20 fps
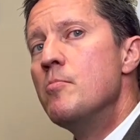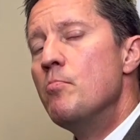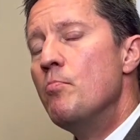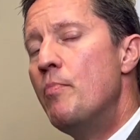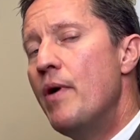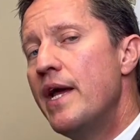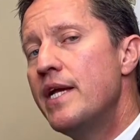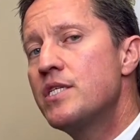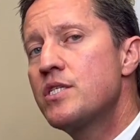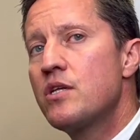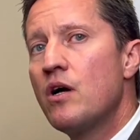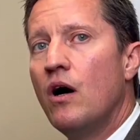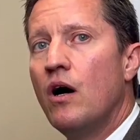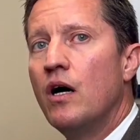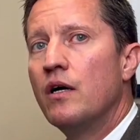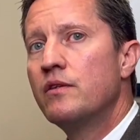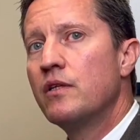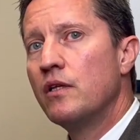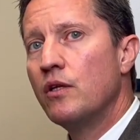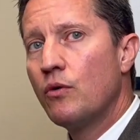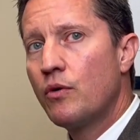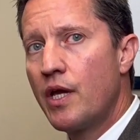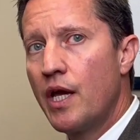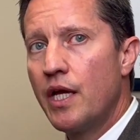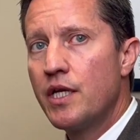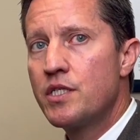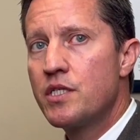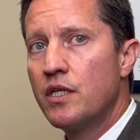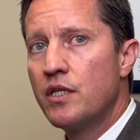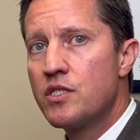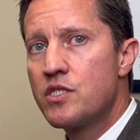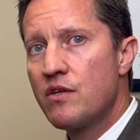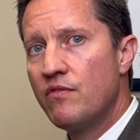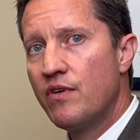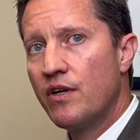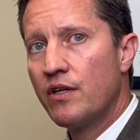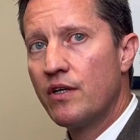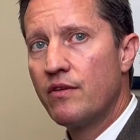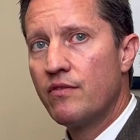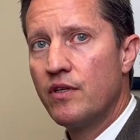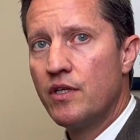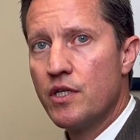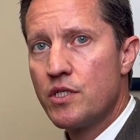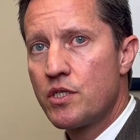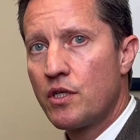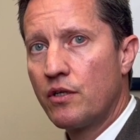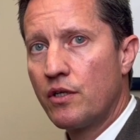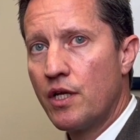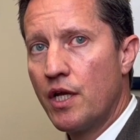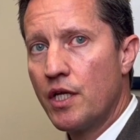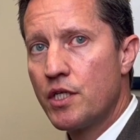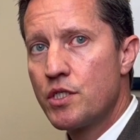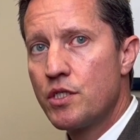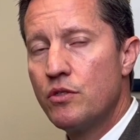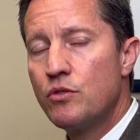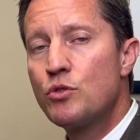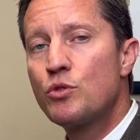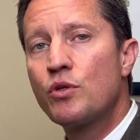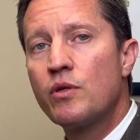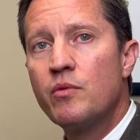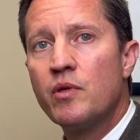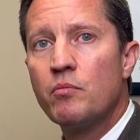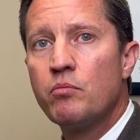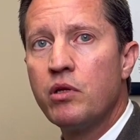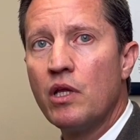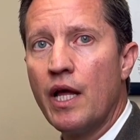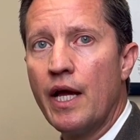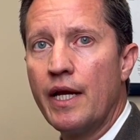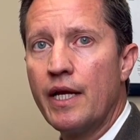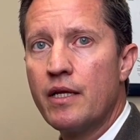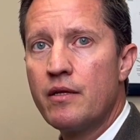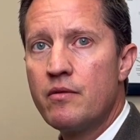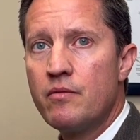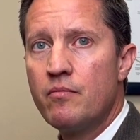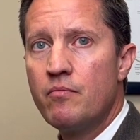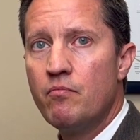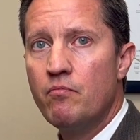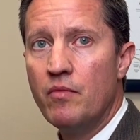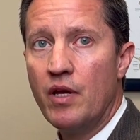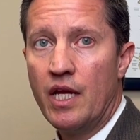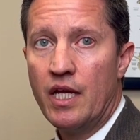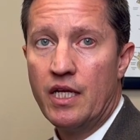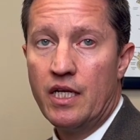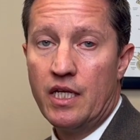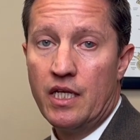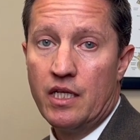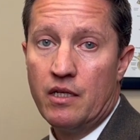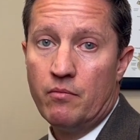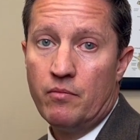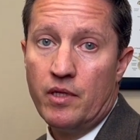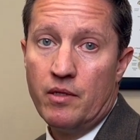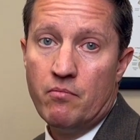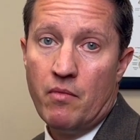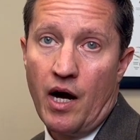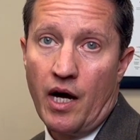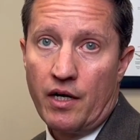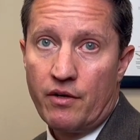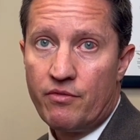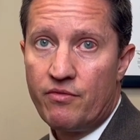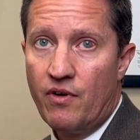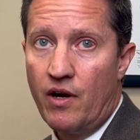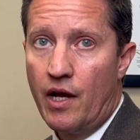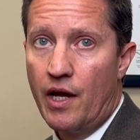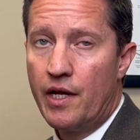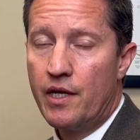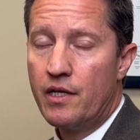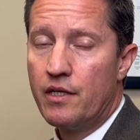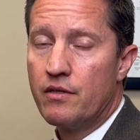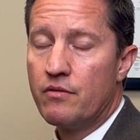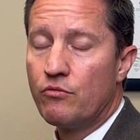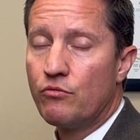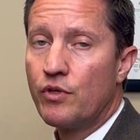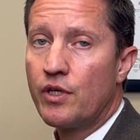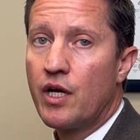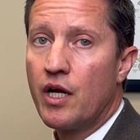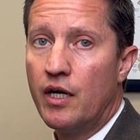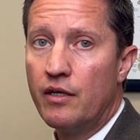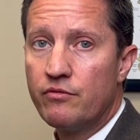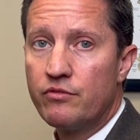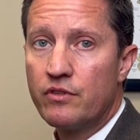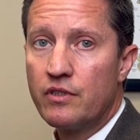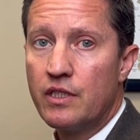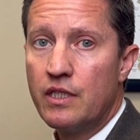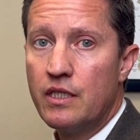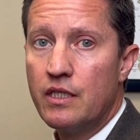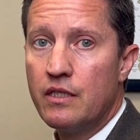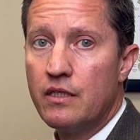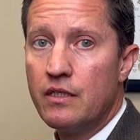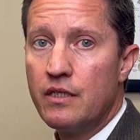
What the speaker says: Based on the location and severity of the disc herniation, treatment planning may need to be modified and recovery